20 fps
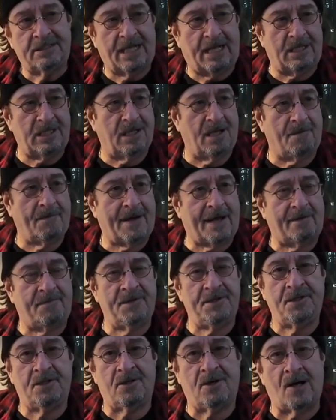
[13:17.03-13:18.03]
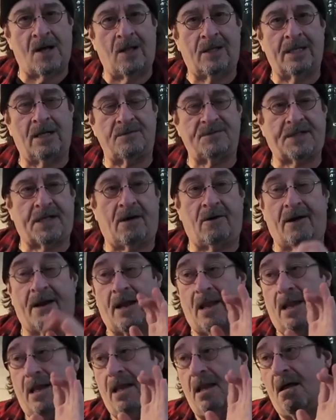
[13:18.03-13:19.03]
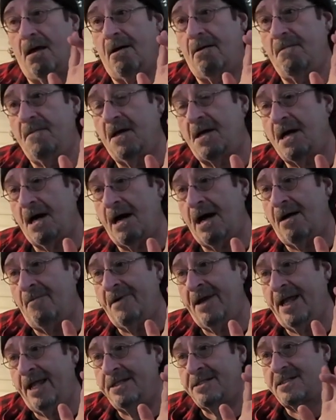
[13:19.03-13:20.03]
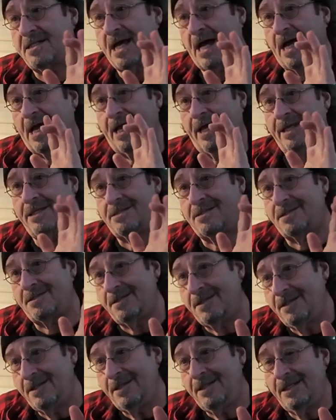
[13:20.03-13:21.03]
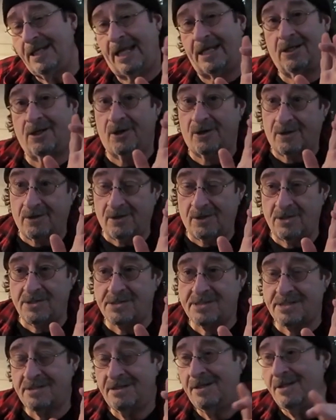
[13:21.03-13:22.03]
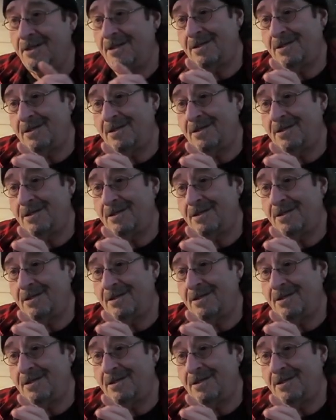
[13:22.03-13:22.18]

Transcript: I love having you all out there, and I love the comments, guys and girls.